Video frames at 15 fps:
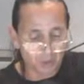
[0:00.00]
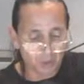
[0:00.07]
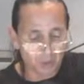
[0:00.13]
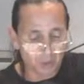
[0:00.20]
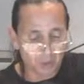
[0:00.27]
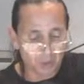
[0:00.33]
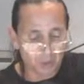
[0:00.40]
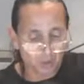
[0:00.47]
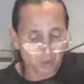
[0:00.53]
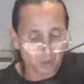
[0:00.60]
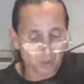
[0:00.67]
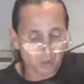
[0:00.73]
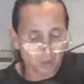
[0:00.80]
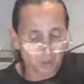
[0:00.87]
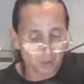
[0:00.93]
into
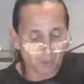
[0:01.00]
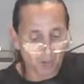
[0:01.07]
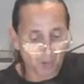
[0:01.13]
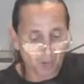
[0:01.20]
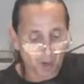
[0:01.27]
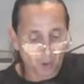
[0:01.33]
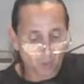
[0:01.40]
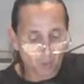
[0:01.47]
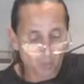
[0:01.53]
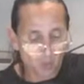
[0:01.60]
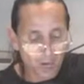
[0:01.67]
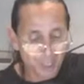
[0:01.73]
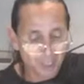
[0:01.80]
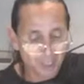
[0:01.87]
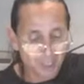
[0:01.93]
ministers of
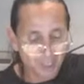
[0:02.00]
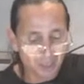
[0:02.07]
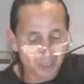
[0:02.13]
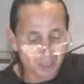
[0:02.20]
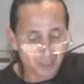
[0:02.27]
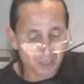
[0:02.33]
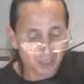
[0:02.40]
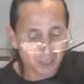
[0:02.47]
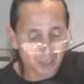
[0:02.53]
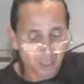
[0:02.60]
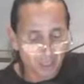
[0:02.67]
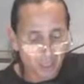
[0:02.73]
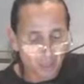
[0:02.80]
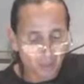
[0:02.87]
righteousness,